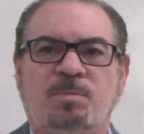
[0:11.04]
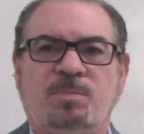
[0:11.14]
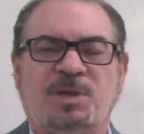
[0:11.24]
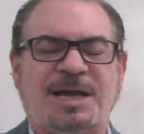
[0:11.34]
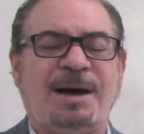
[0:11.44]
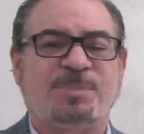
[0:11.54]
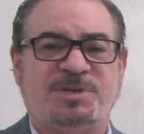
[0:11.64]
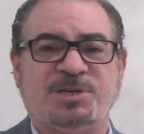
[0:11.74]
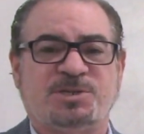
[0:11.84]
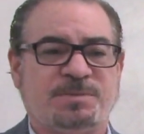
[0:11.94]
the
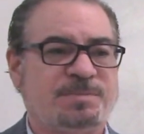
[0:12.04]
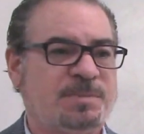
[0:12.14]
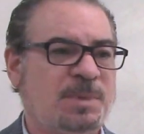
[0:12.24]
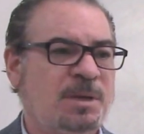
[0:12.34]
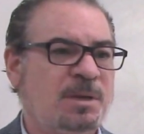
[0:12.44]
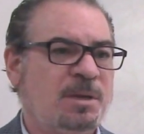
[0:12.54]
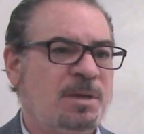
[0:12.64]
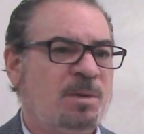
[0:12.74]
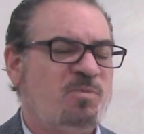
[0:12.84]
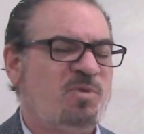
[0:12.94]
competition.
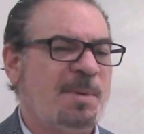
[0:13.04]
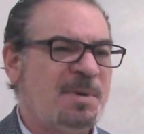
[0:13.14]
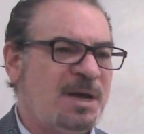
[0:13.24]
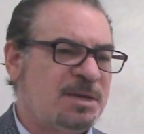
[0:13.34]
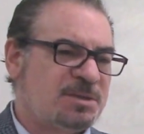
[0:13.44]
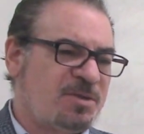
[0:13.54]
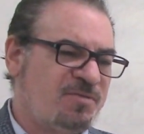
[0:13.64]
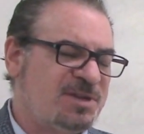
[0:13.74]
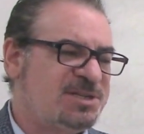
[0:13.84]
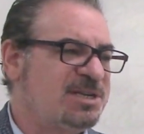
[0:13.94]
Remember that the
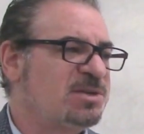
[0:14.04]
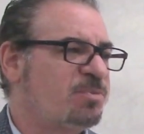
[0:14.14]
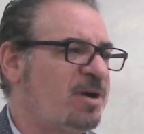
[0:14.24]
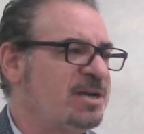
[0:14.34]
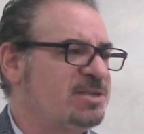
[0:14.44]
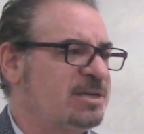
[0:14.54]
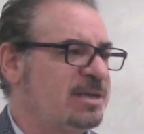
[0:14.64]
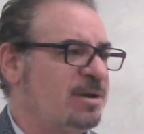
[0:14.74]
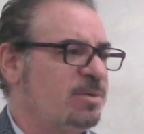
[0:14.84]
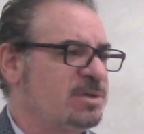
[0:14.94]
3 C's of pricing,
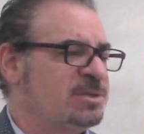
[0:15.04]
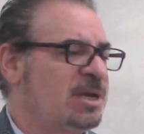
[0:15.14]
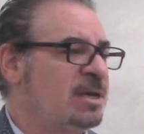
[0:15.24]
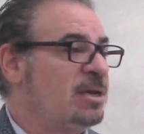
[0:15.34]
there was